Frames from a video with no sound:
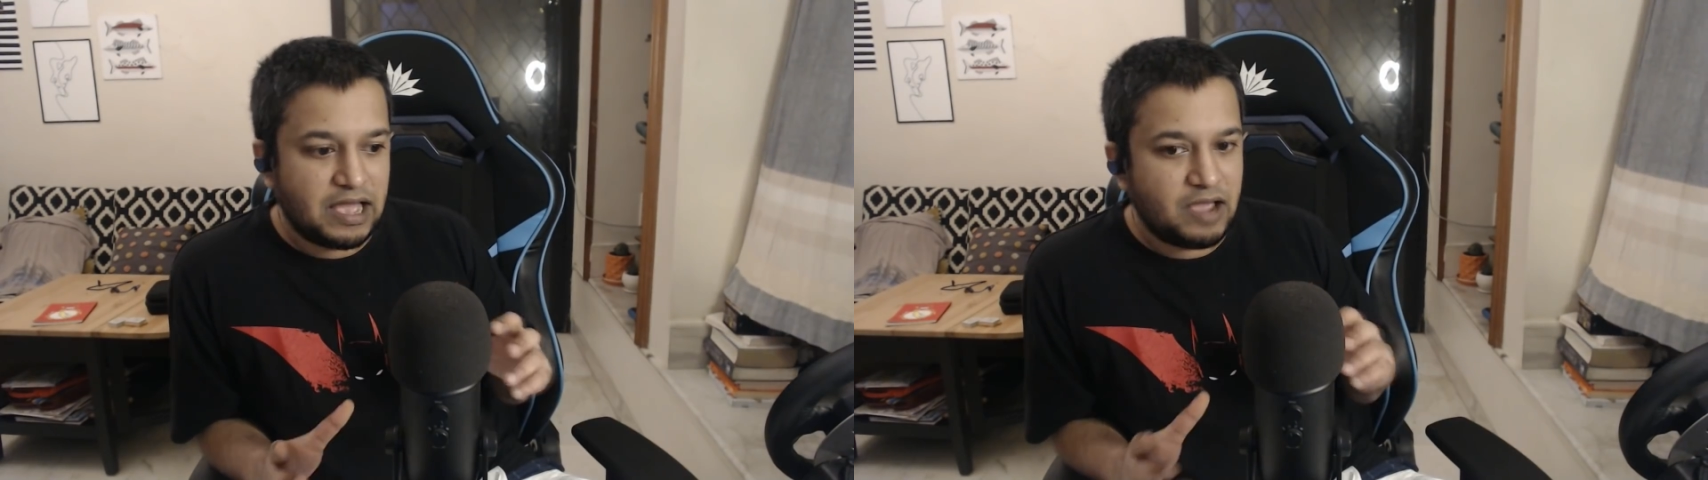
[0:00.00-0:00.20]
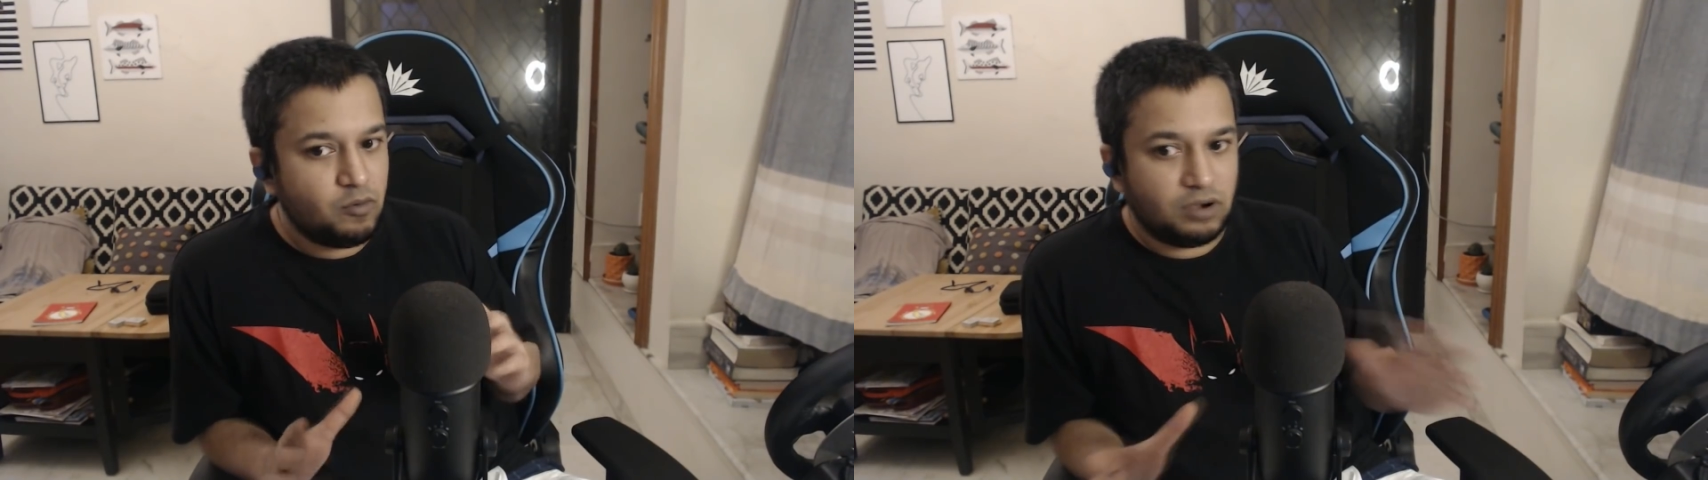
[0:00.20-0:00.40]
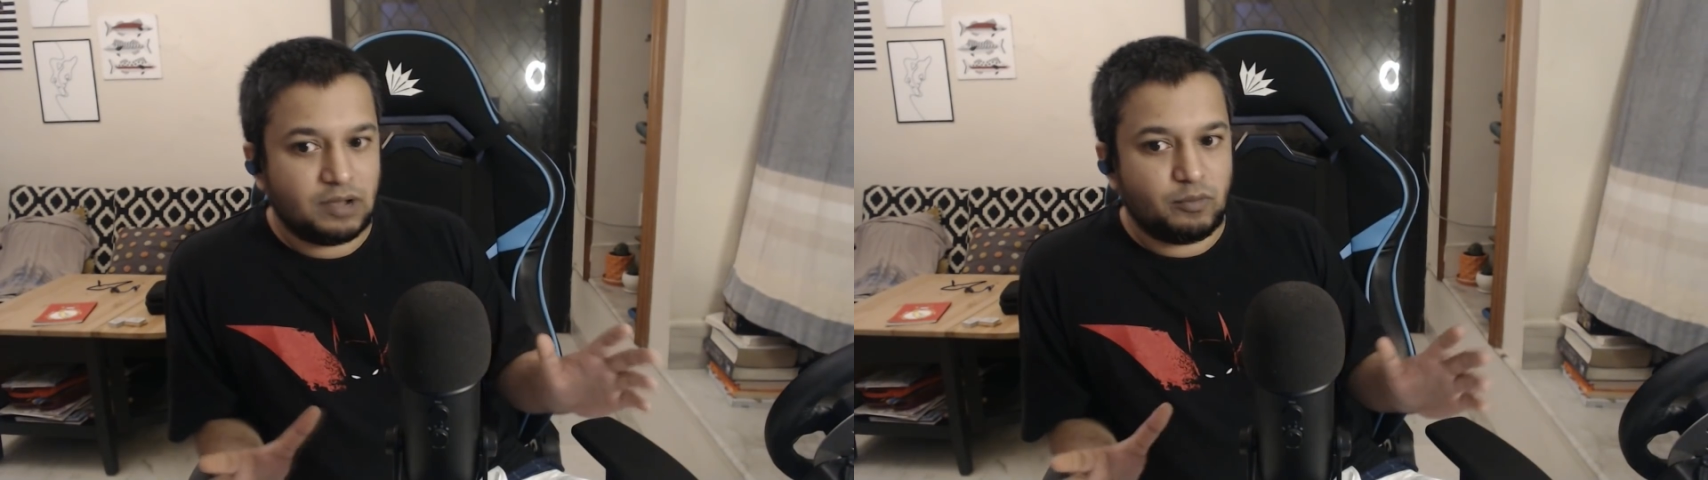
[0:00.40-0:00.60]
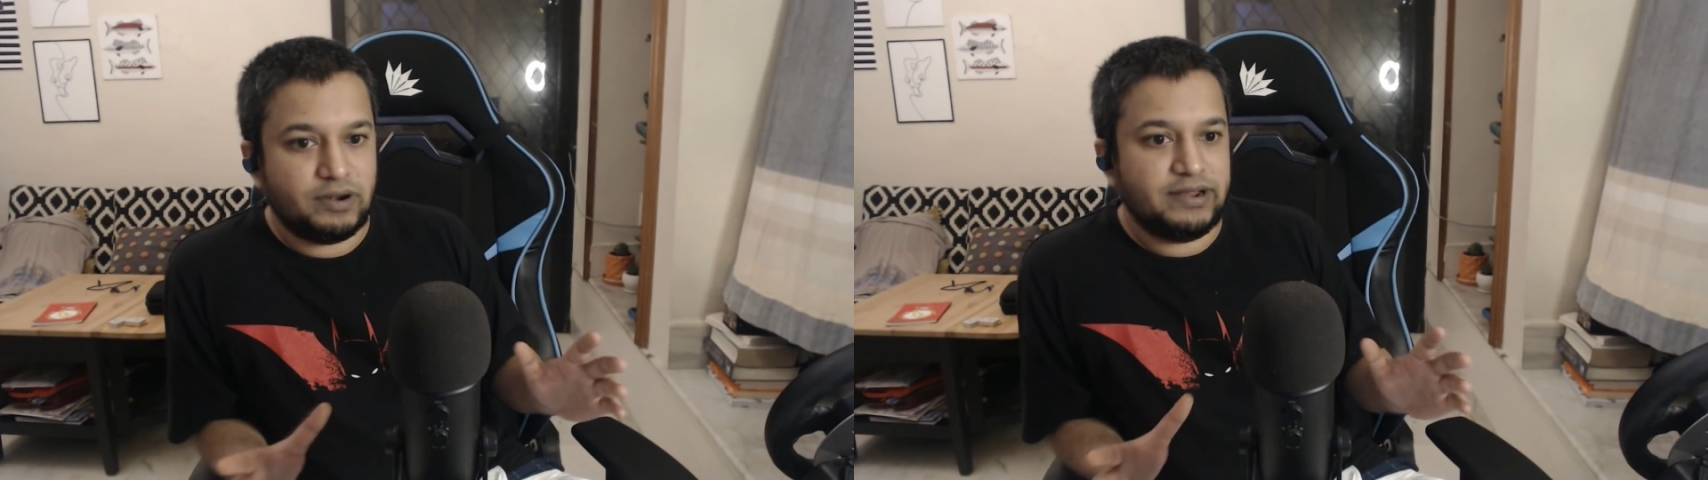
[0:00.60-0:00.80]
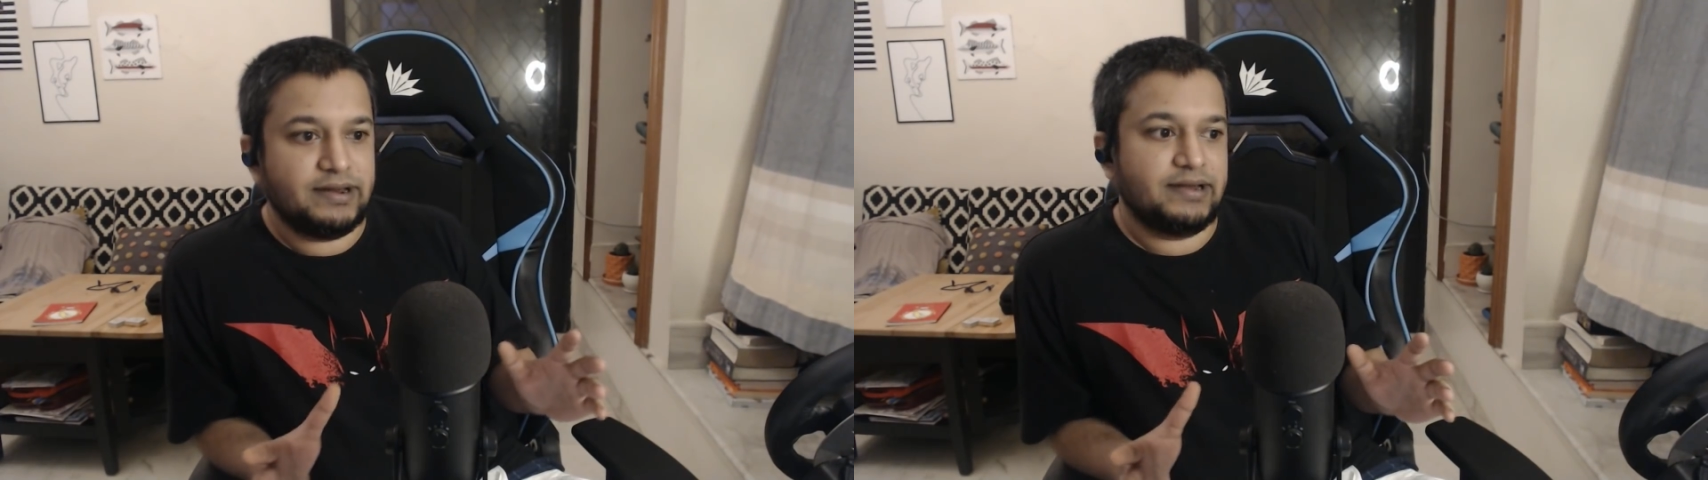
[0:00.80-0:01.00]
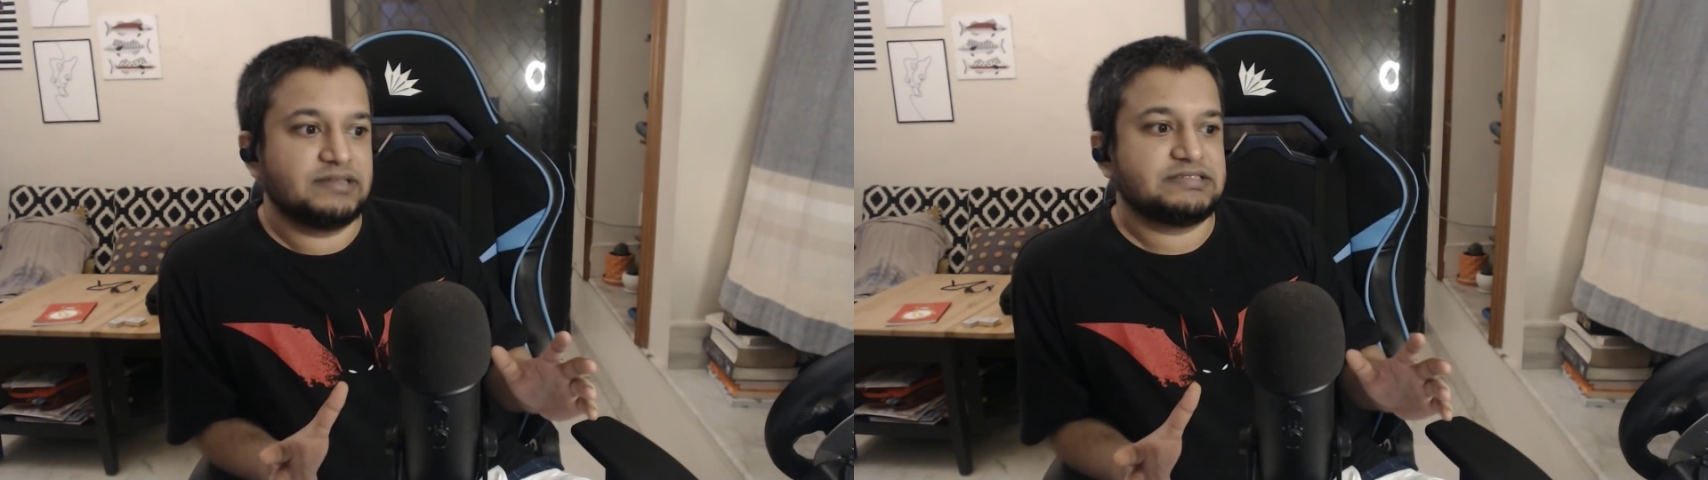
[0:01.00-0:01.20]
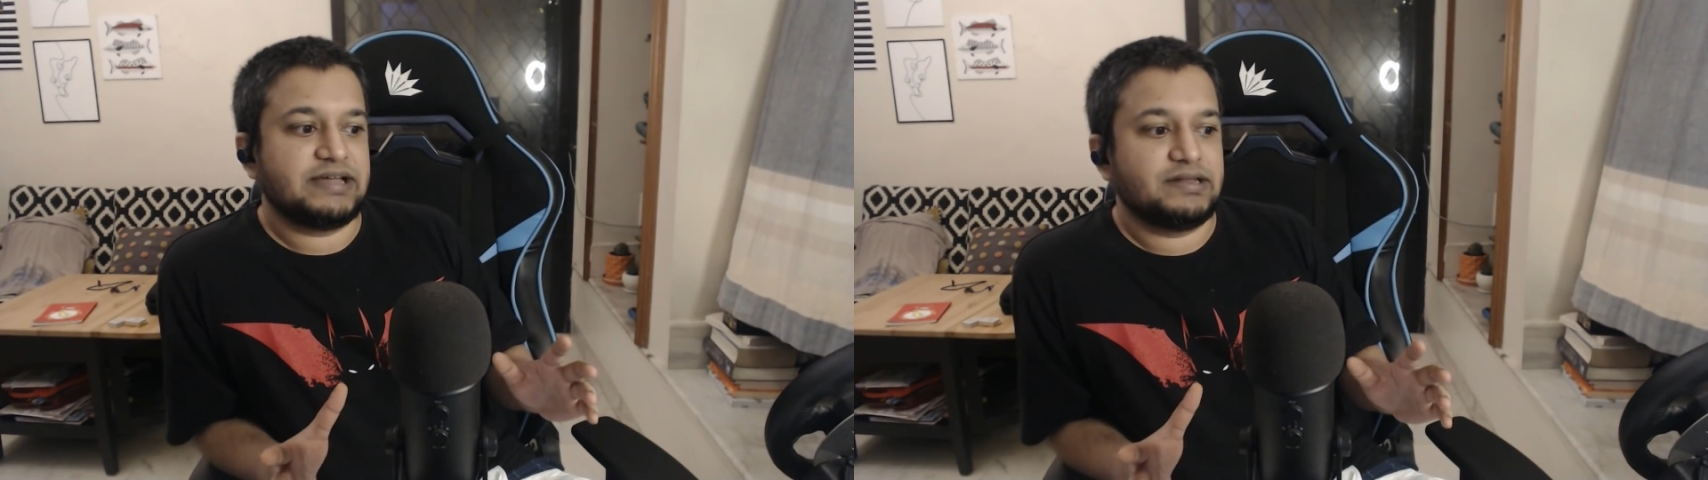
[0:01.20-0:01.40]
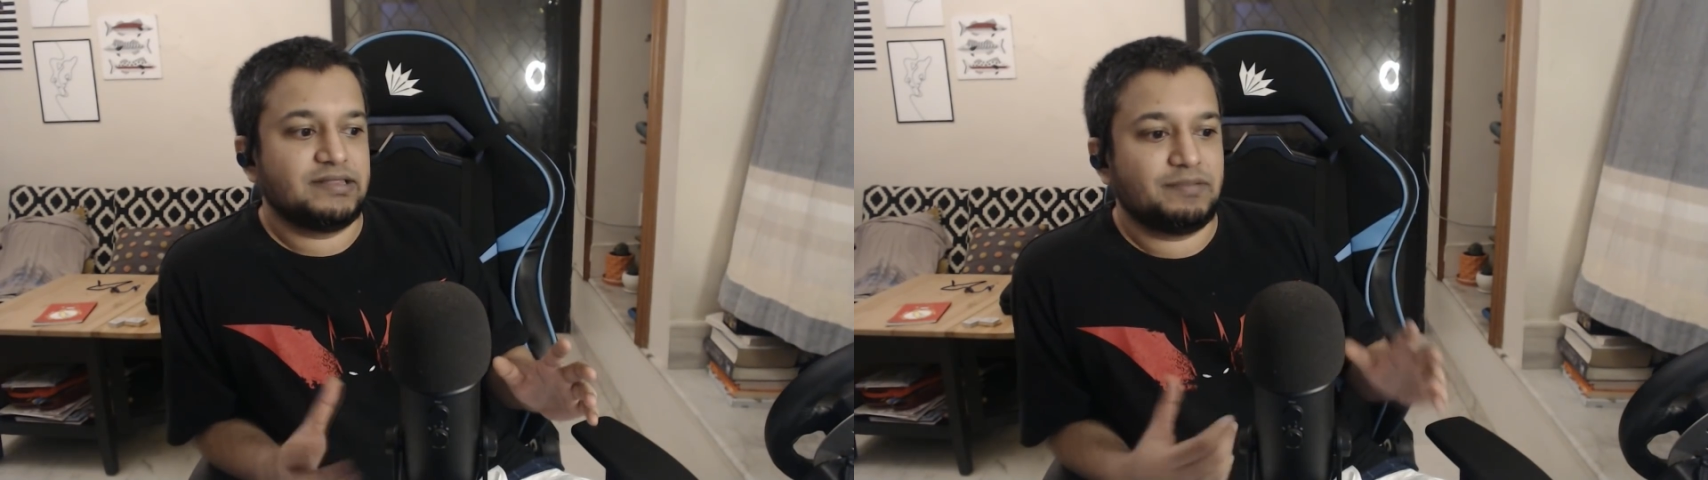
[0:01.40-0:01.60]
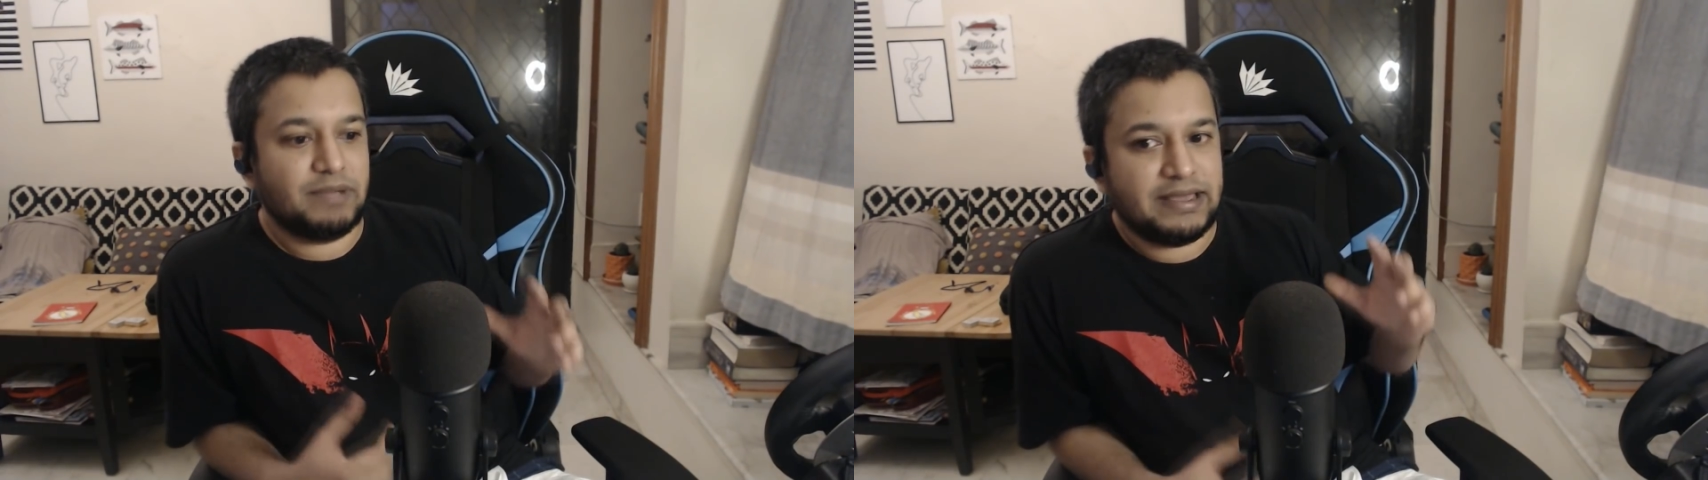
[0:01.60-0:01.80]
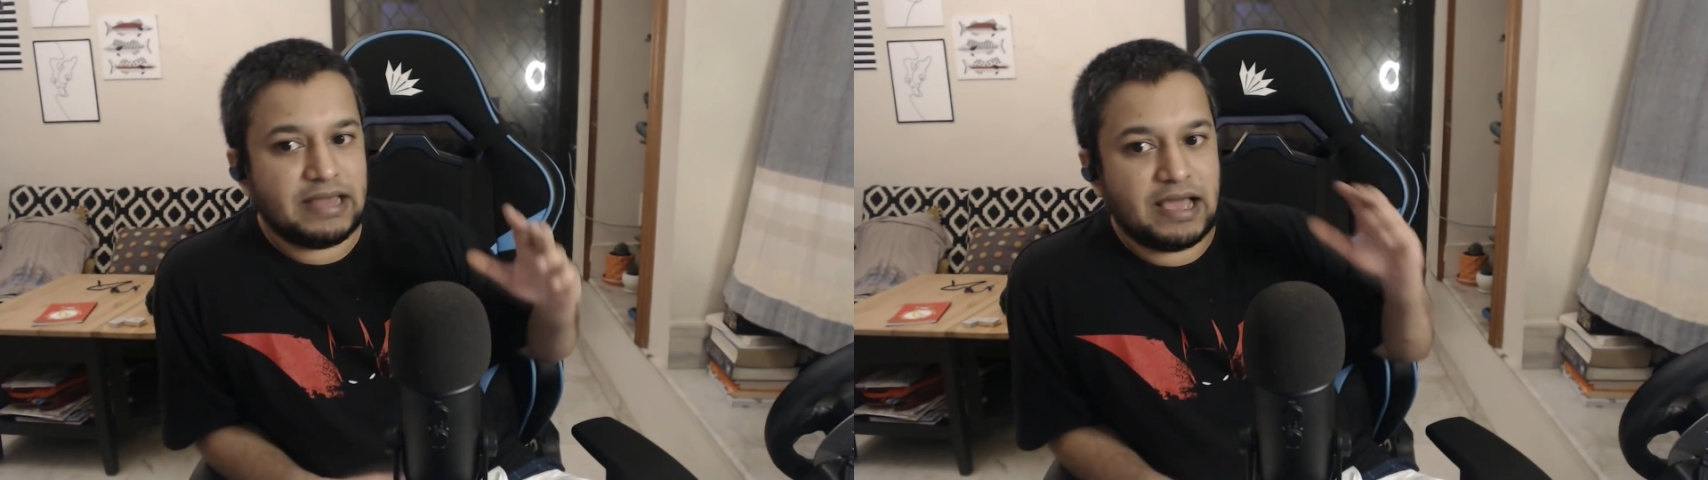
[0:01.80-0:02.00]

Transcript: I woke up one day and I decided that, man,